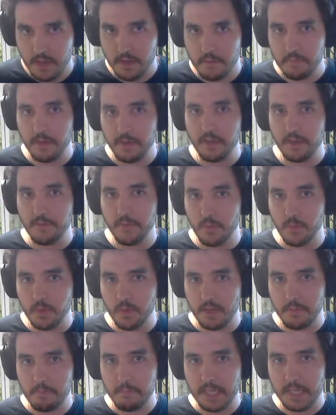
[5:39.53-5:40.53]
But if you want
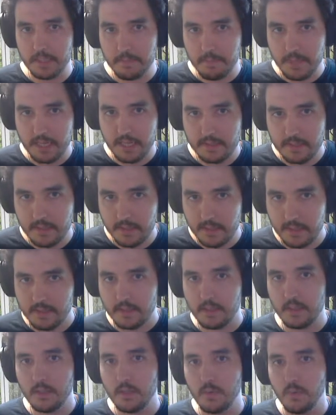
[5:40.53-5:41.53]
to min-max
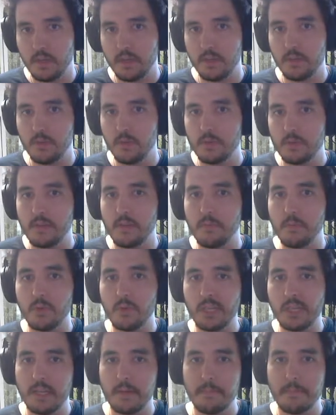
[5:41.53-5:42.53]
this, you want to use them on
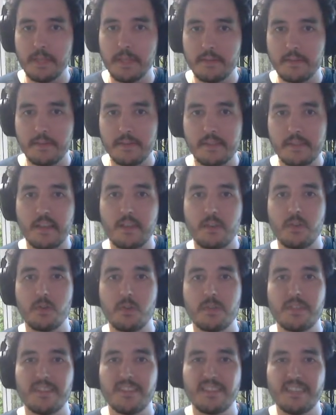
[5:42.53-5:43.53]
gear pieces that
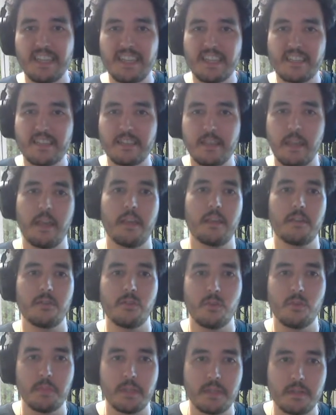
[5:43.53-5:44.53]
cost 6k
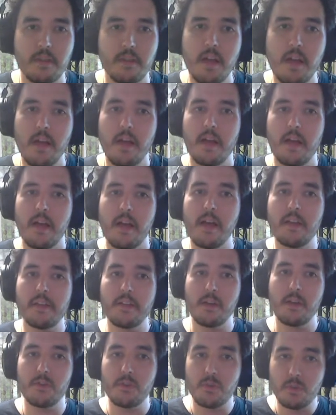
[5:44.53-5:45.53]
rubies. And they
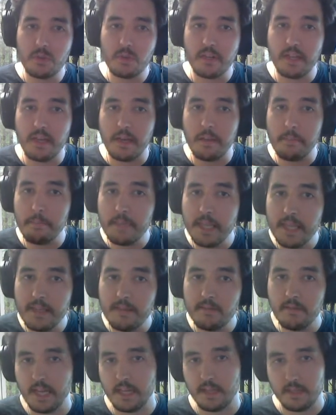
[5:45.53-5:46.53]
are usually a B
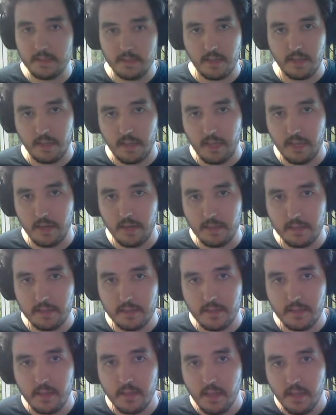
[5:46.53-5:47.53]
rank satanics,
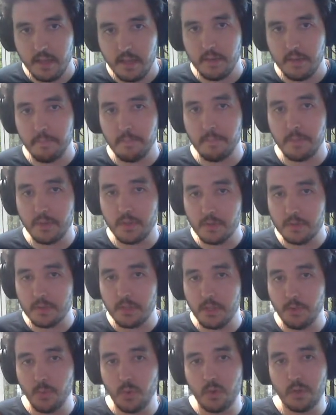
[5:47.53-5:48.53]
because
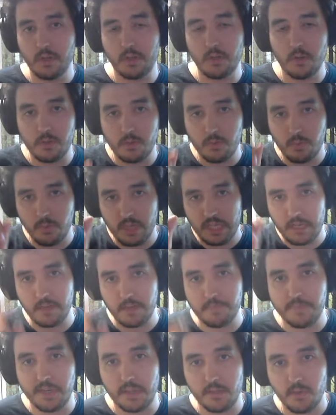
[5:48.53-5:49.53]
they only cost 1
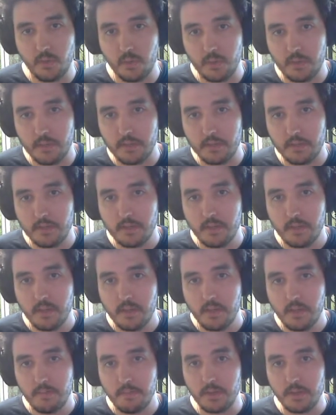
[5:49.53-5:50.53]
upgrade tokens.
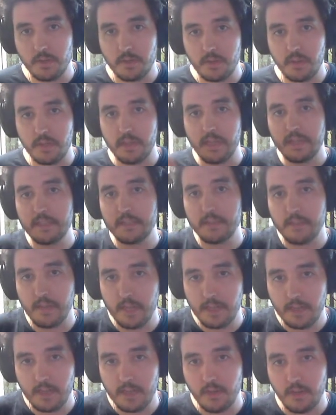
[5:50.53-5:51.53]
Because the next
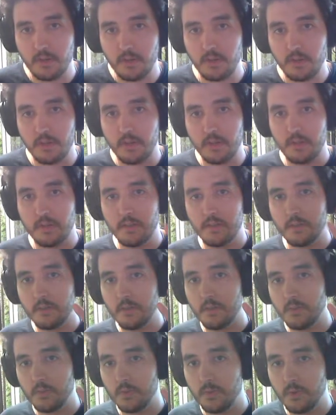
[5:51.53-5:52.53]
rank are gonna
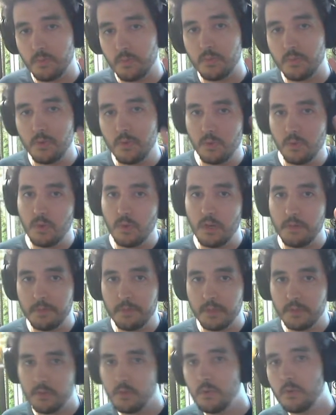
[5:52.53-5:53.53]
consume 2
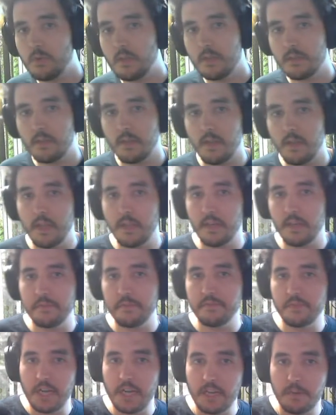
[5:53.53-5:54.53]
upgrade tokens, and the
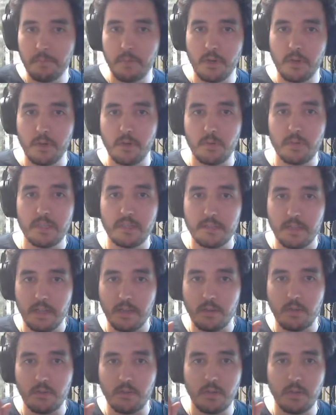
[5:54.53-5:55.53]
rank below is still
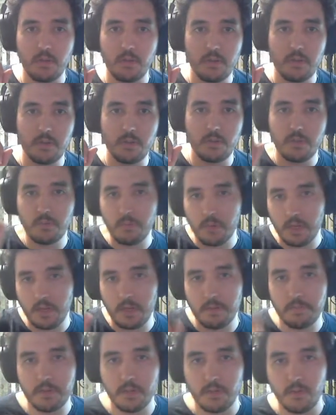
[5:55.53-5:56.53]
gonna only use 1
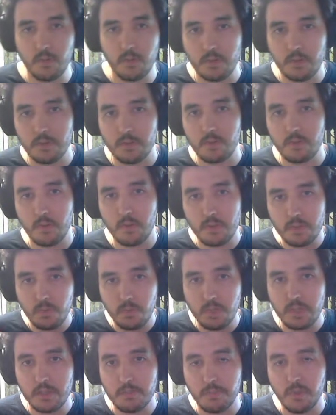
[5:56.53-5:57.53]
upgrade token. So the
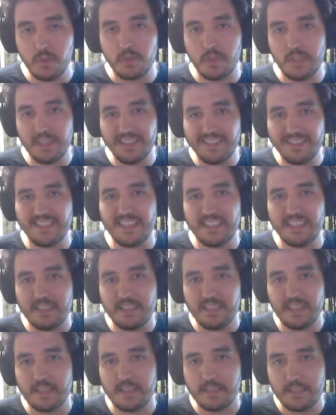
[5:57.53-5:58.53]
sweet spot is the
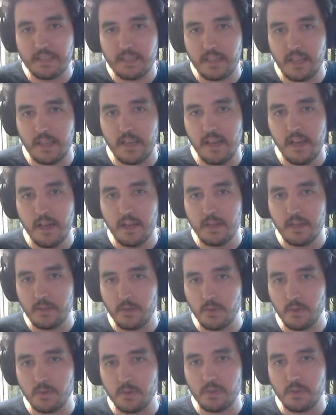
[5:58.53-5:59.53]
6k
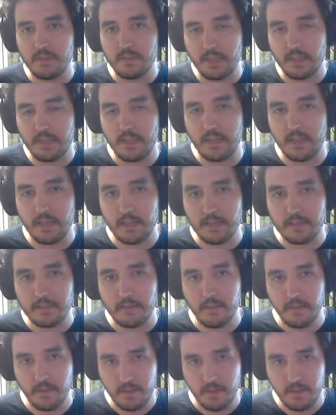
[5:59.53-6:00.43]
cost satanics.